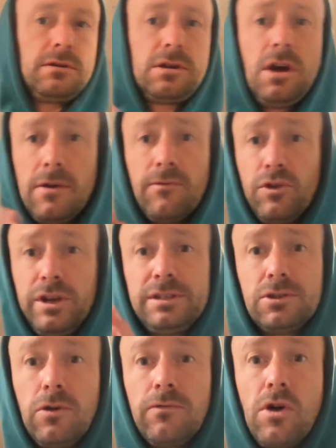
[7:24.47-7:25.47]

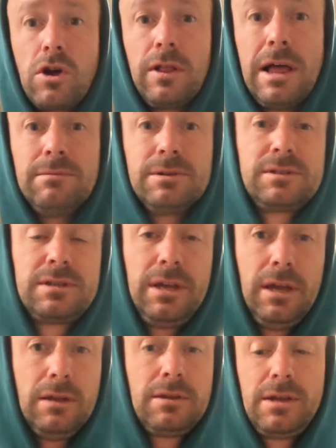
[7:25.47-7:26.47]
coverings over our glabrous
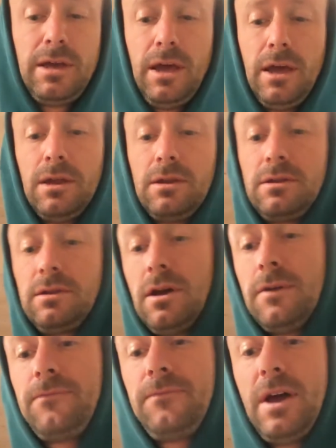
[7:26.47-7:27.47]
skin can
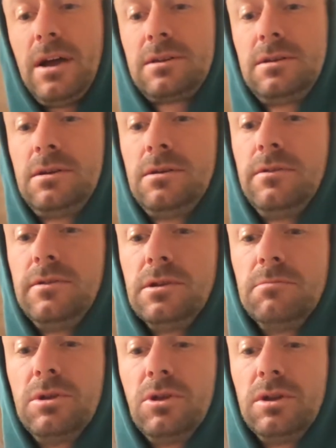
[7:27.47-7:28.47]
affect the
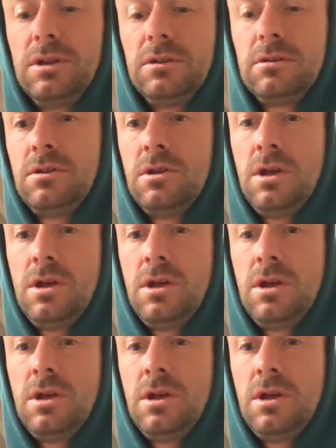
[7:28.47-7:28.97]
ability